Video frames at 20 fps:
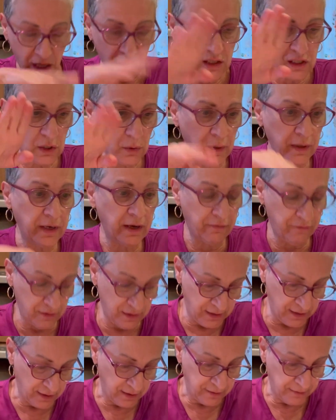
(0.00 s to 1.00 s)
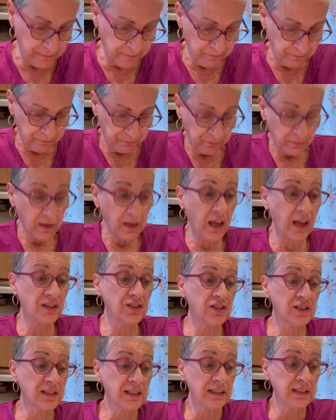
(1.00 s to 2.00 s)
So I never did. I
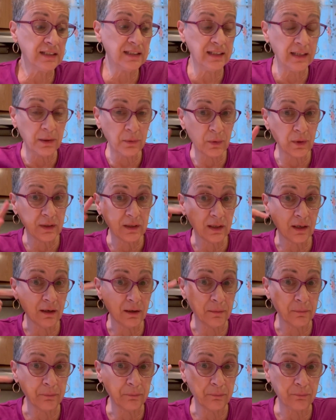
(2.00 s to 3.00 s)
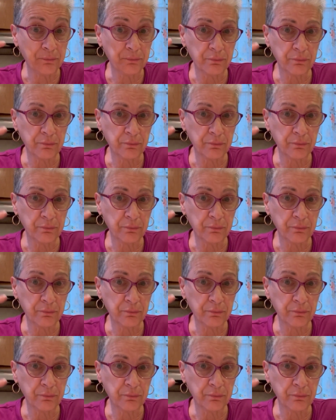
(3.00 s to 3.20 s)
just clean it with um,